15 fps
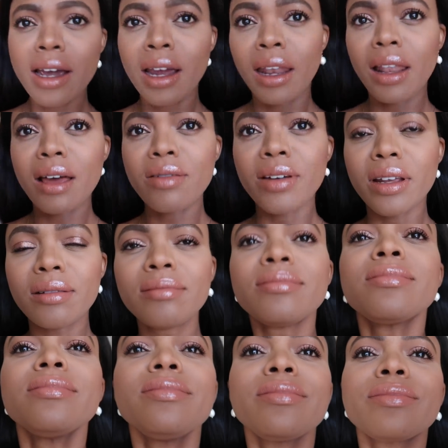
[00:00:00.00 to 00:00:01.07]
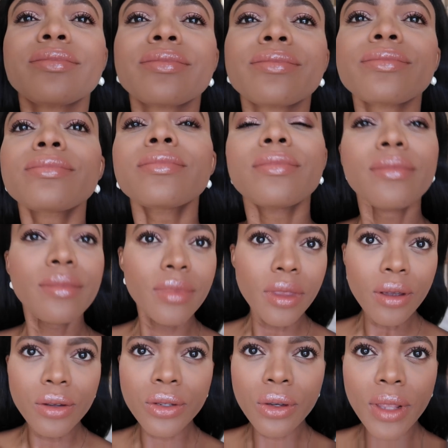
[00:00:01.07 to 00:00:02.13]
I love it.
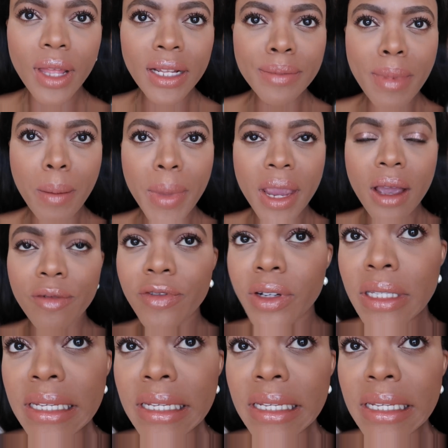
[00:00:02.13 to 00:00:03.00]
So that's my makeup for